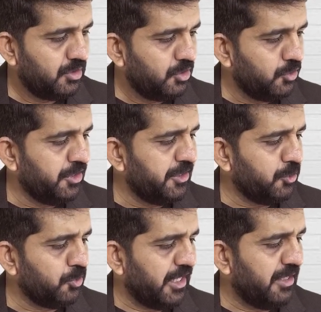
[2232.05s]
You need
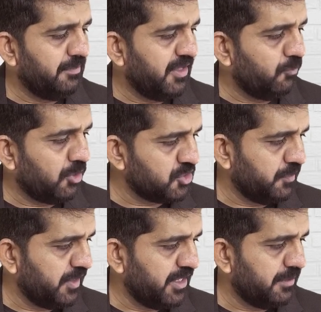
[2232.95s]
to tell me what is
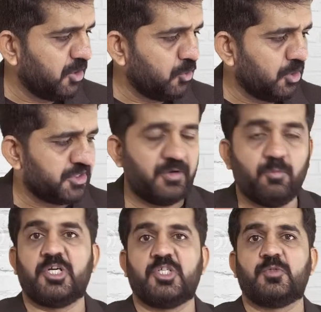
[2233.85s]
variable cost and
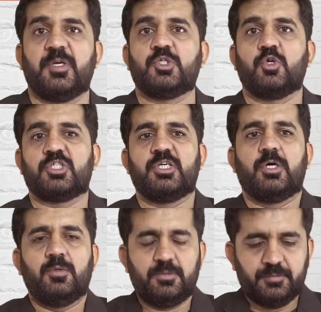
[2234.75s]
what is fixed cost now.
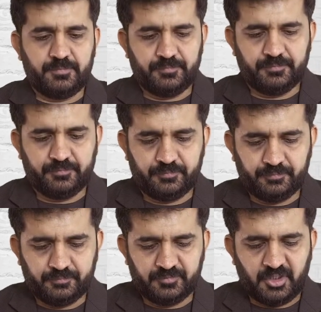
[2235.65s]

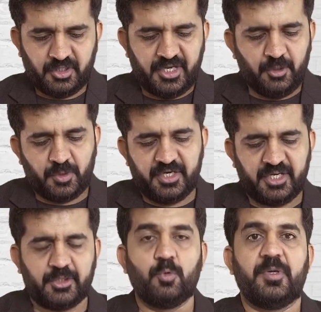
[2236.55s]
Again, you can
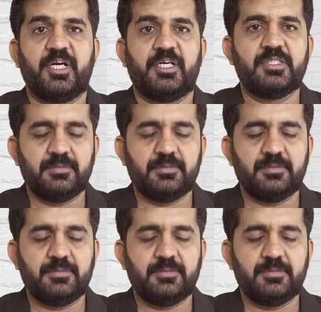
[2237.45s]
take 2 minutes.